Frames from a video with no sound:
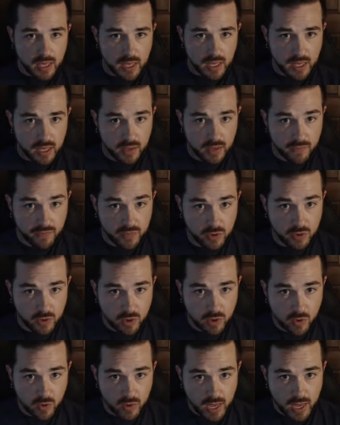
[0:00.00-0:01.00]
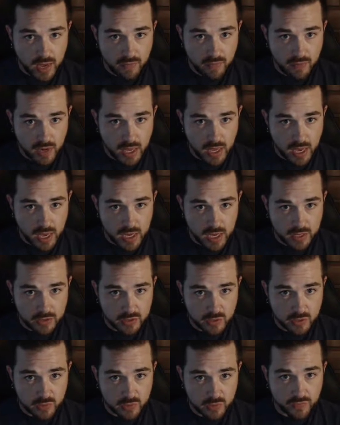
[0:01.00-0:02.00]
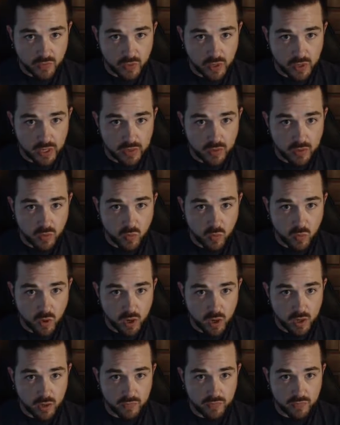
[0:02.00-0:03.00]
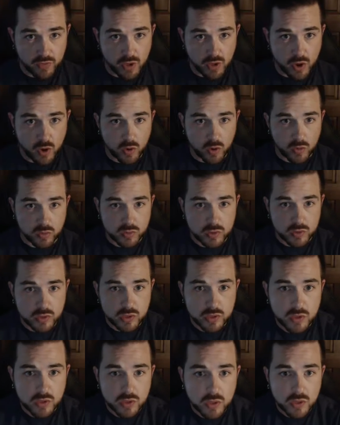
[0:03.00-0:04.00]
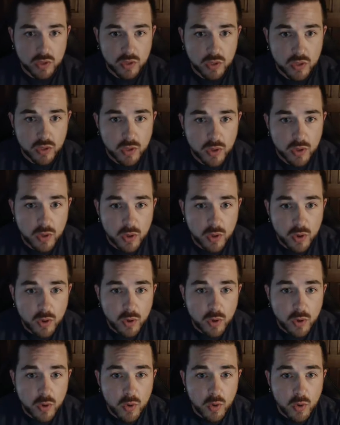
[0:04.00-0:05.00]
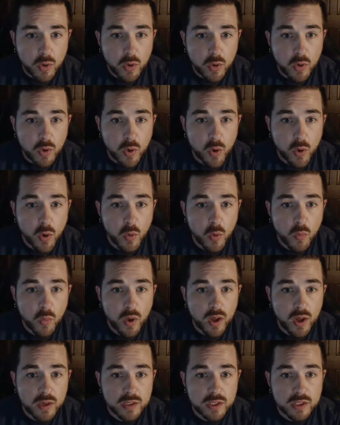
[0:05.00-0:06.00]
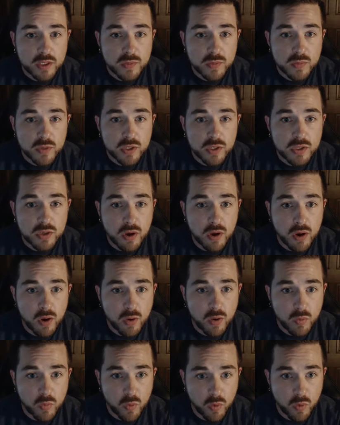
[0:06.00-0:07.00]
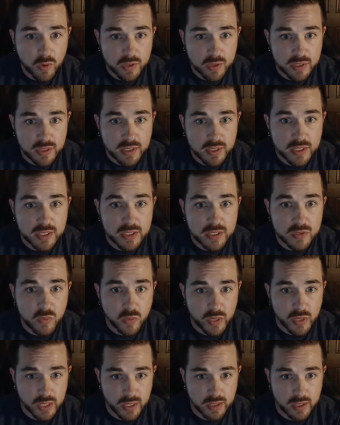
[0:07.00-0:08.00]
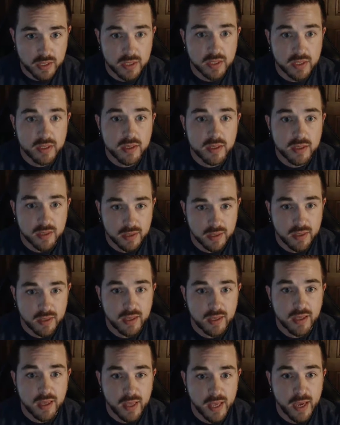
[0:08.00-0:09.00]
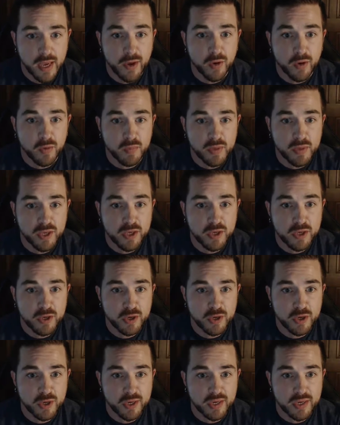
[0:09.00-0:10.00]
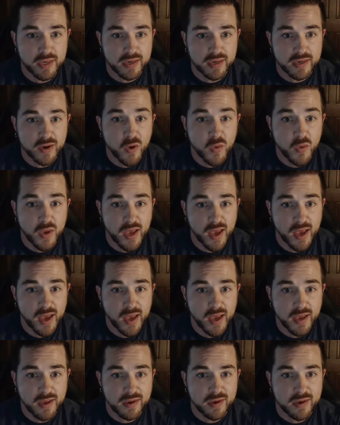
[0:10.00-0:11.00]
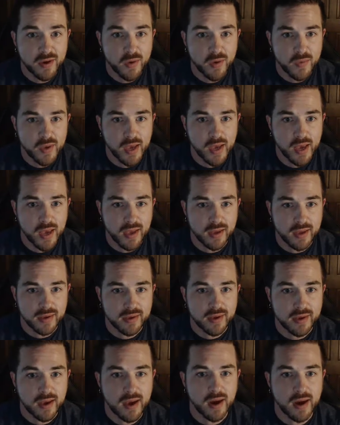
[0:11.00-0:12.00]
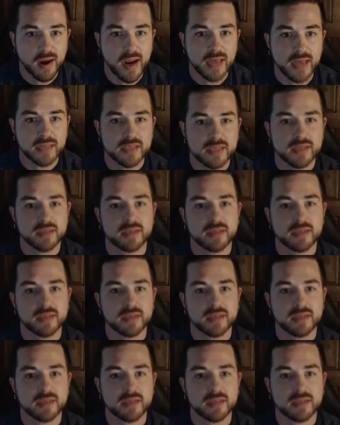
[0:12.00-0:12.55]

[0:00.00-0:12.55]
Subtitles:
If you don't have an answer for either one of those, go watch some Star Wars this week. It'll be good, okay? Okay. All right.